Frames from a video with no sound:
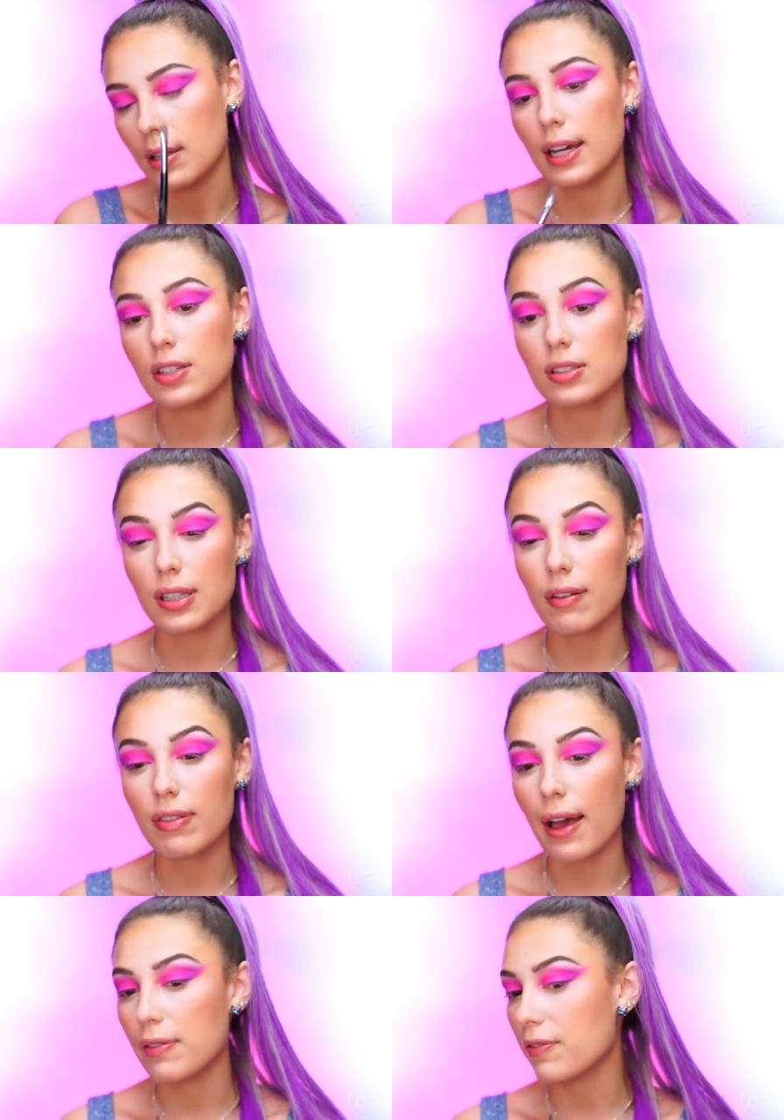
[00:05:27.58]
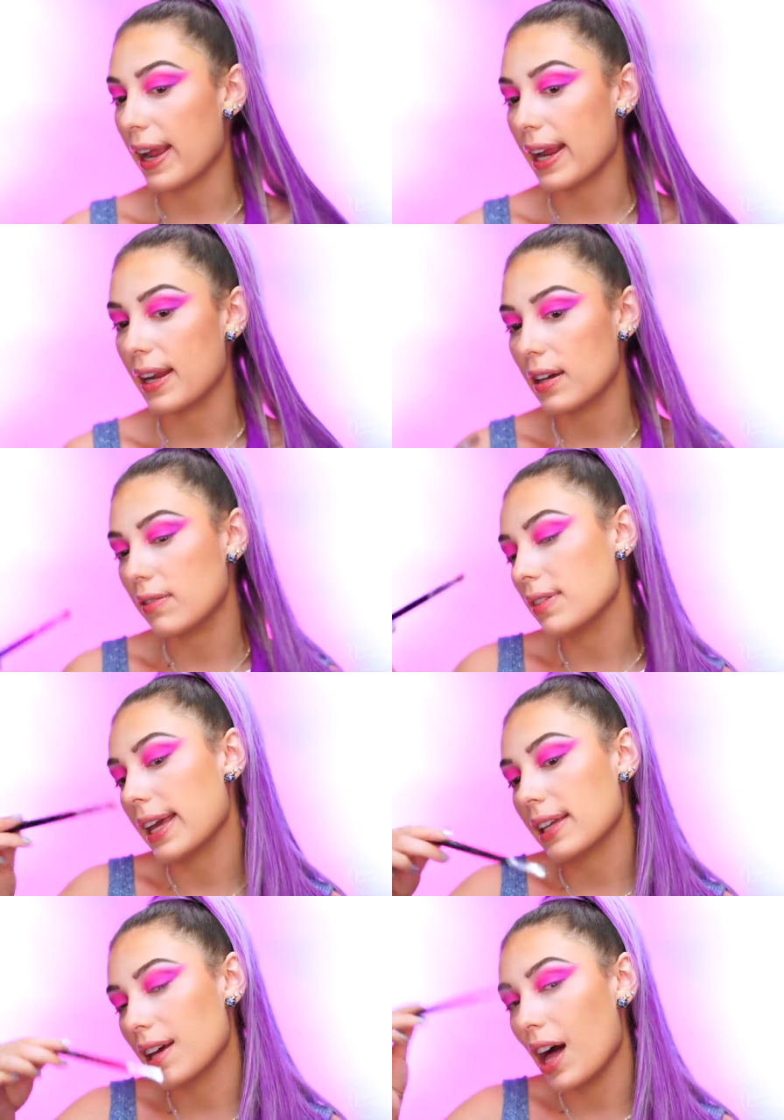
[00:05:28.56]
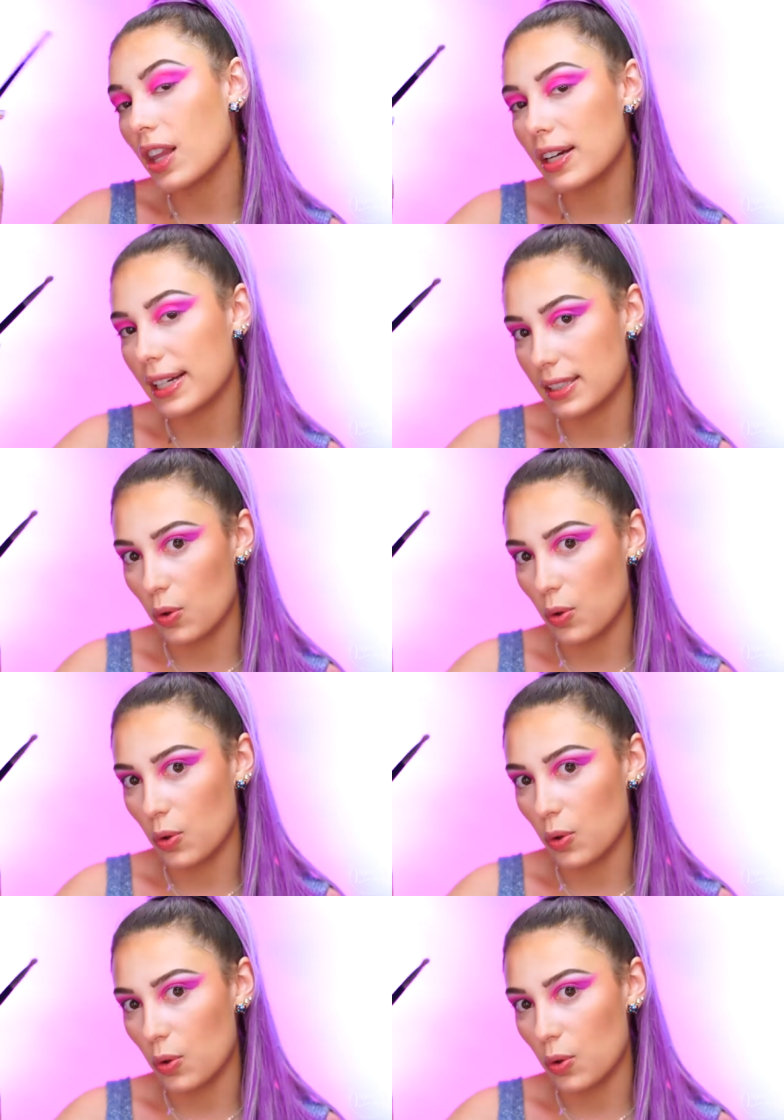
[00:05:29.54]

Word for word: I just love that fade of like color into